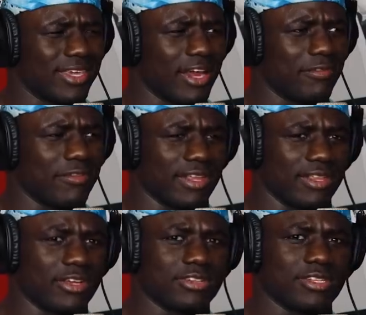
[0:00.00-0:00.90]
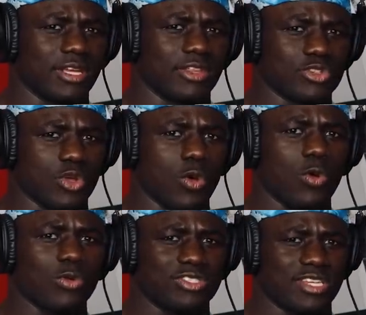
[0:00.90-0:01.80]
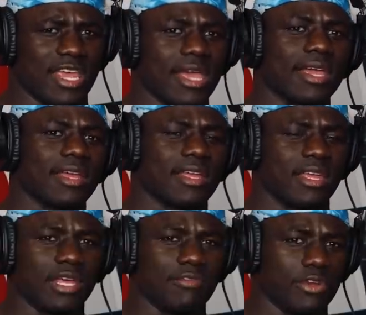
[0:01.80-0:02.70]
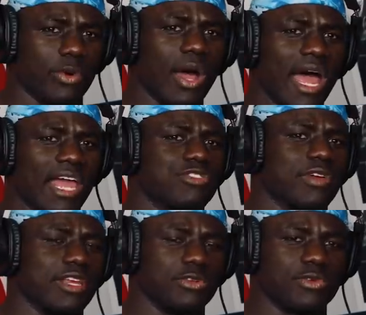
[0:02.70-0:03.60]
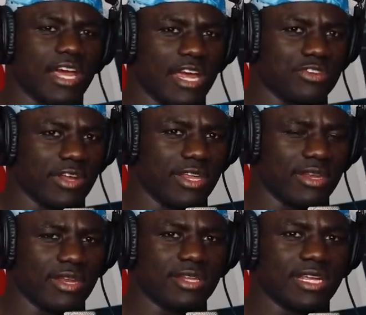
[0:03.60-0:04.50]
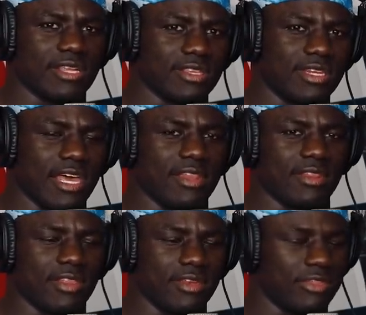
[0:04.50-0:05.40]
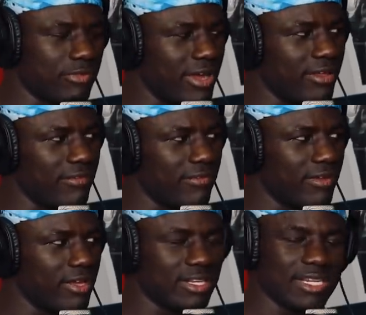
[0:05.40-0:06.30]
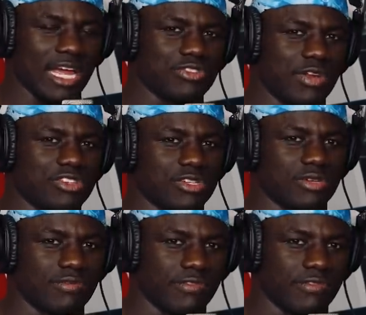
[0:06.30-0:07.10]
carefully. There's a there's an old saying: if you don't hydrate, you dehydrate. And I take the debt, the threat of dehydration